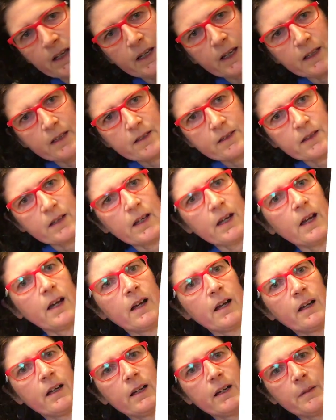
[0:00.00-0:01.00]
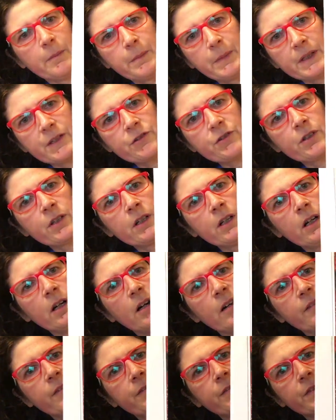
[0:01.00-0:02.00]
It's uh, a, picture
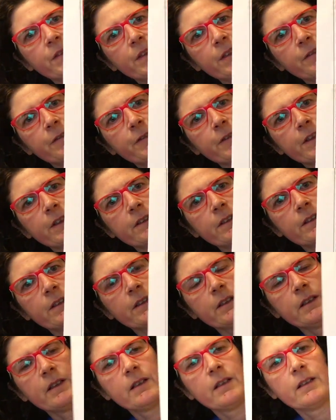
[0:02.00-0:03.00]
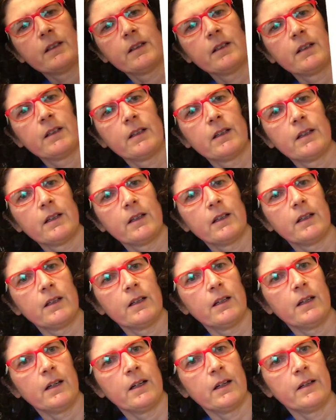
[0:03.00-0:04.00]
of different uh,
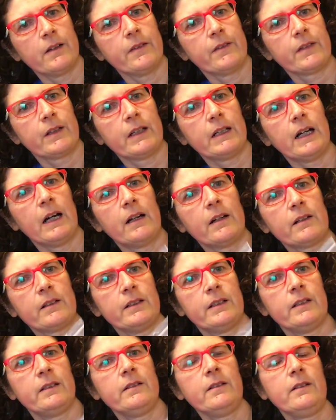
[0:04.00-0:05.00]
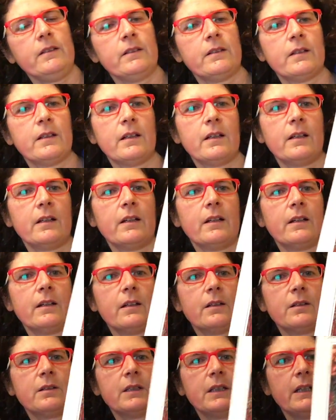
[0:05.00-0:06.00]
uh, garden
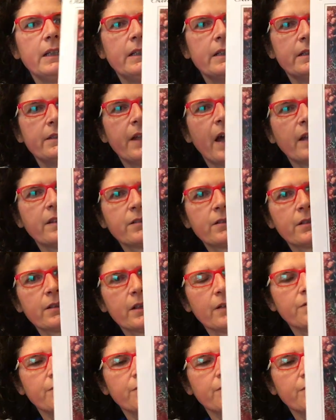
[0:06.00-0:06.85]
in a desert